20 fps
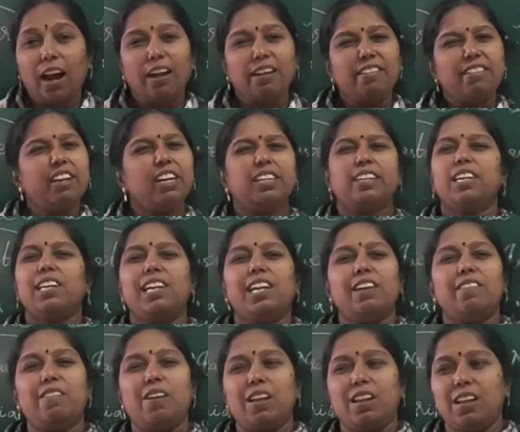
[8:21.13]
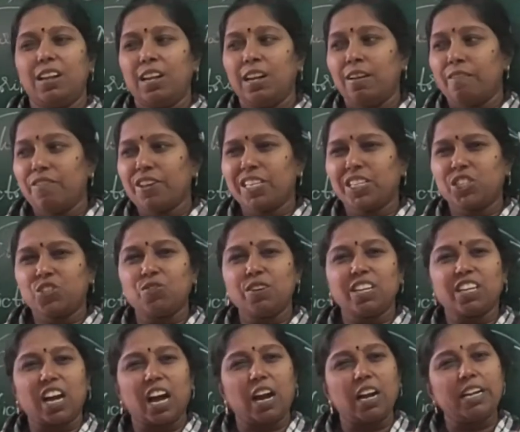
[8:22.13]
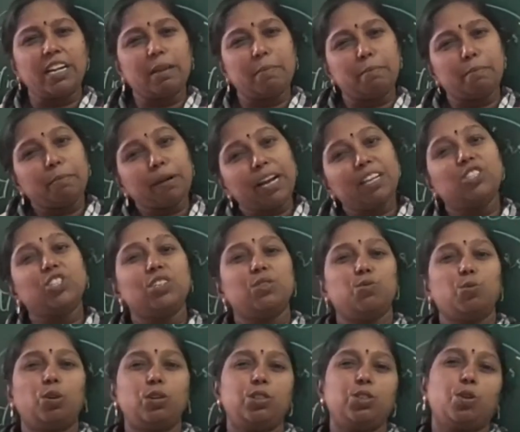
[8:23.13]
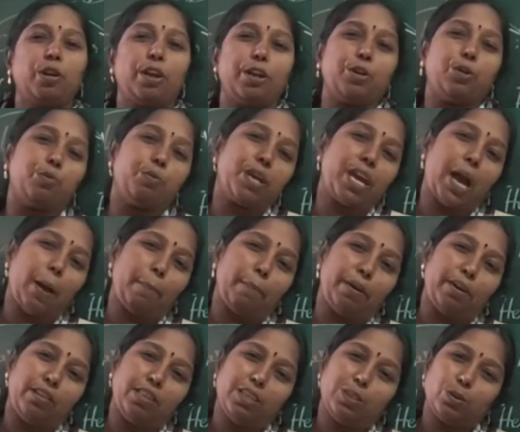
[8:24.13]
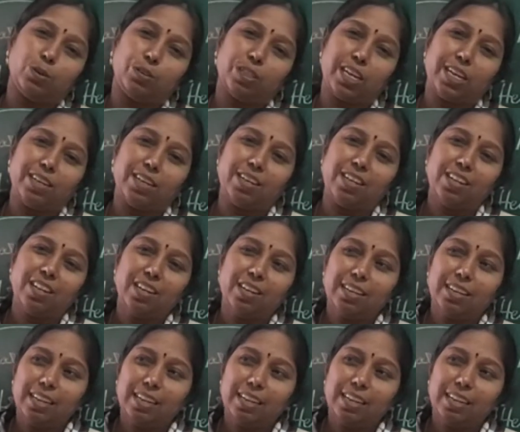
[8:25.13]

undoubted level, which we can't imagine what's going to be happening in the society.